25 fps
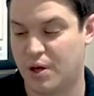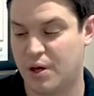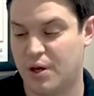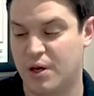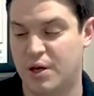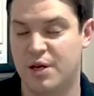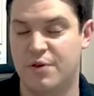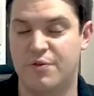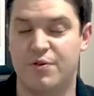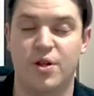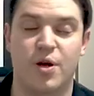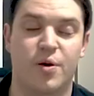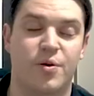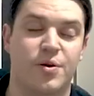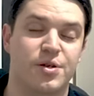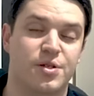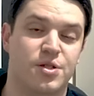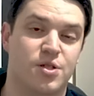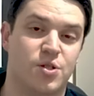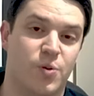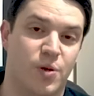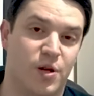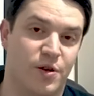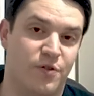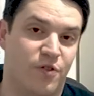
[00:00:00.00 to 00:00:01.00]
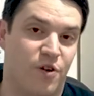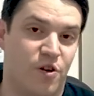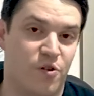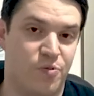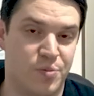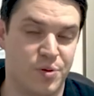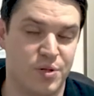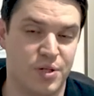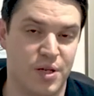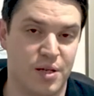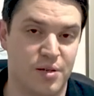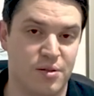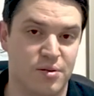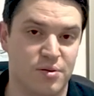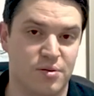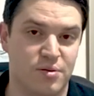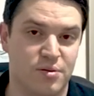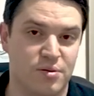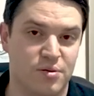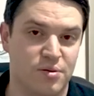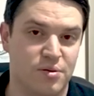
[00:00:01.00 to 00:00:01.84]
even though it's 25%